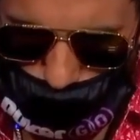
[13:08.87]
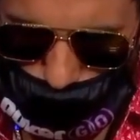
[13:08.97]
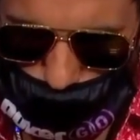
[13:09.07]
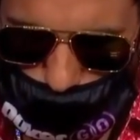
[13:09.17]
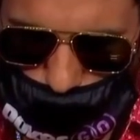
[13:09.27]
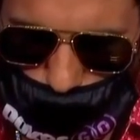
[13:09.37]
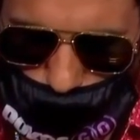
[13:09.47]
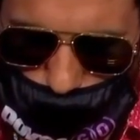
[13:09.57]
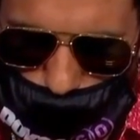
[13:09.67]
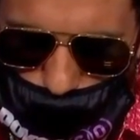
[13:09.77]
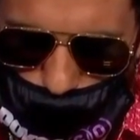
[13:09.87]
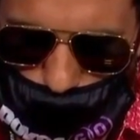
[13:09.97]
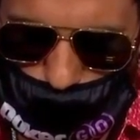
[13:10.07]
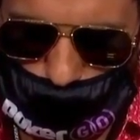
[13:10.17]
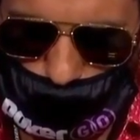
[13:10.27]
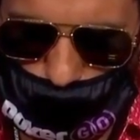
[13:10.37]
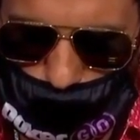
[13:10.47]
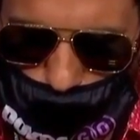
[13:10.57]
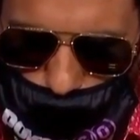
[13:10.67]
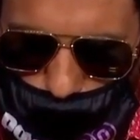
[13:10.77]

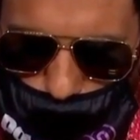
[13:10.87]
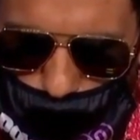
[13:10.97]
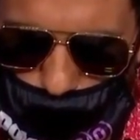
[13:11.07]
[no speech]